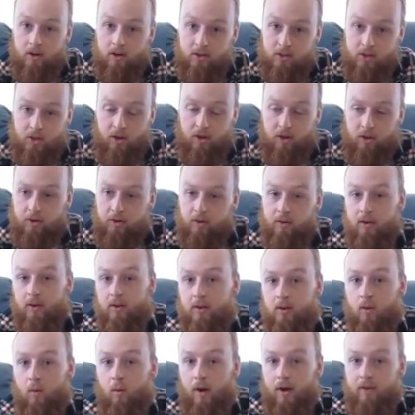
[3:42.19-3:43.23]
So
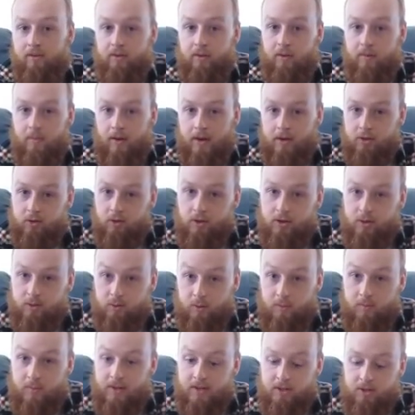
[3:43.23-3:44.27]
quite a few of my joints were
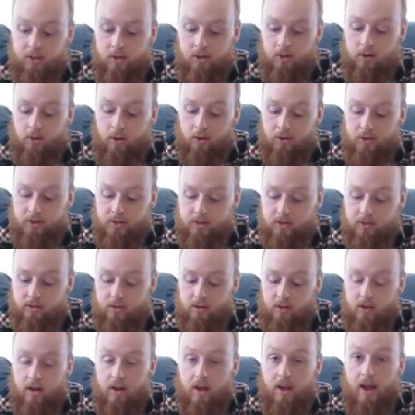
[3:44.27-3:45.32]
a bit too loose,
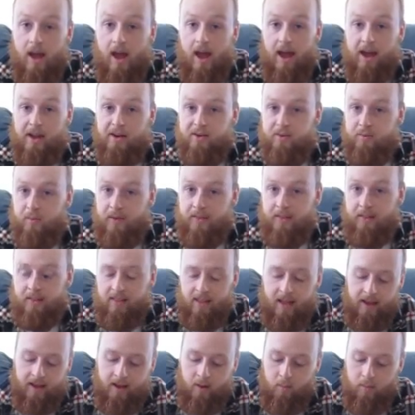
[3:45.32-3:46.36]
and when the
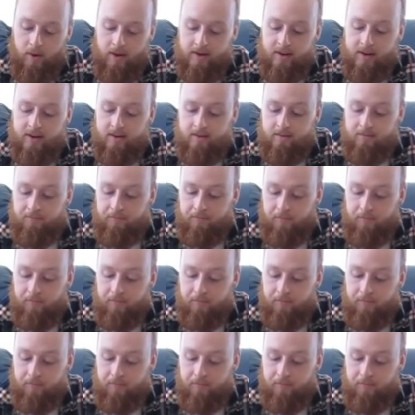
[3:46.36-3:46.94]
lacquer went in,